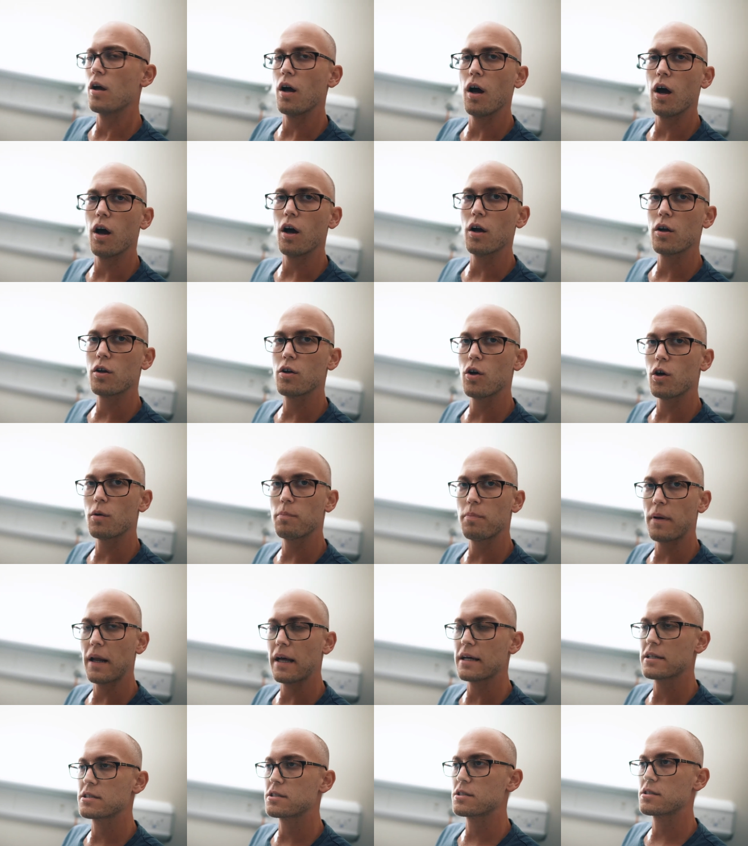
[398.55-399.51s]
Uh, God
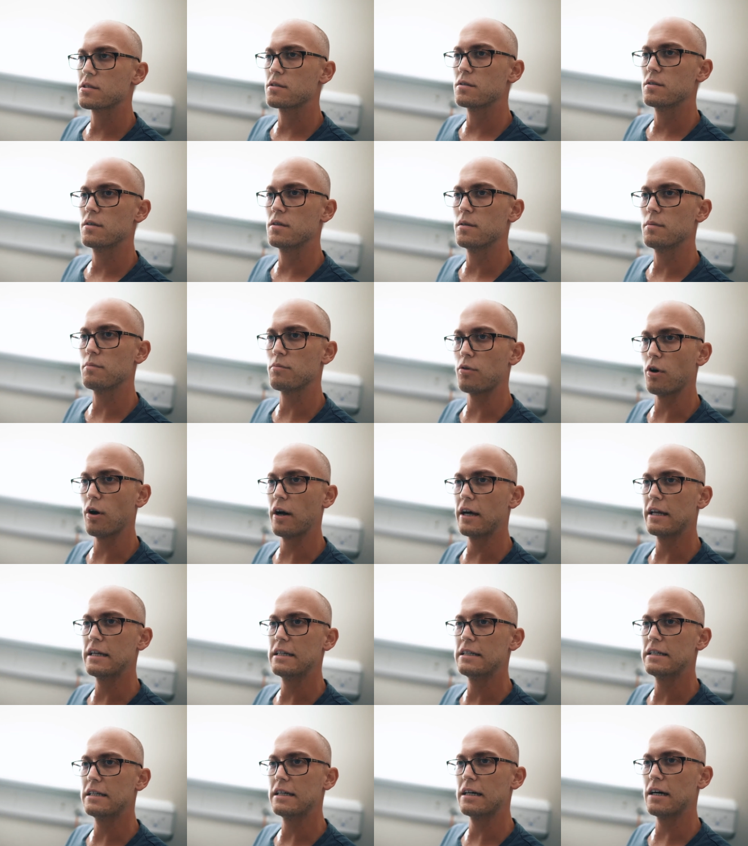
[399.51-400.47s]
bless
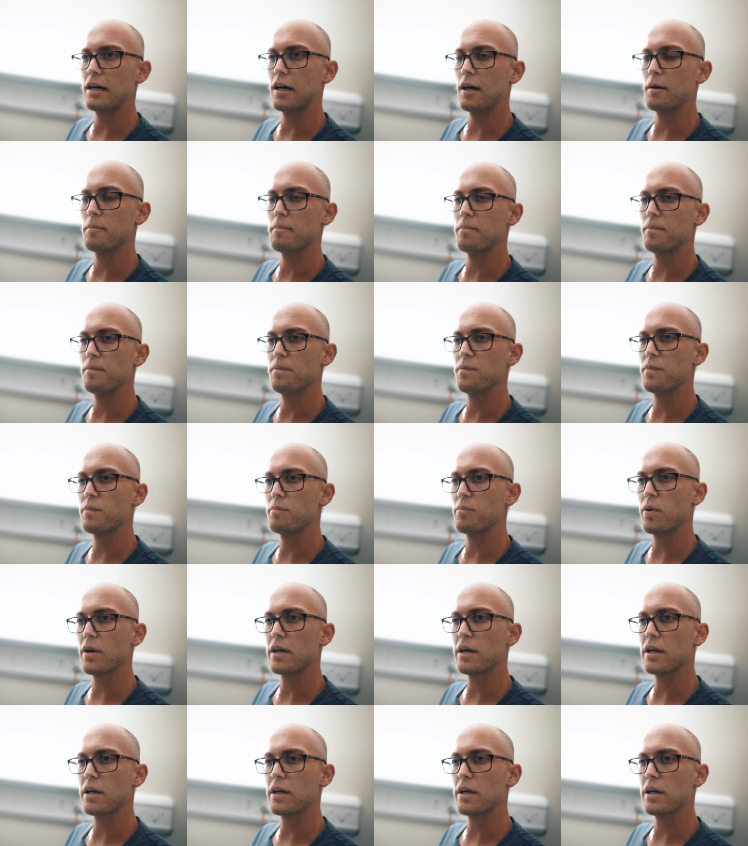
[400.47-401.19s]
Brian, um,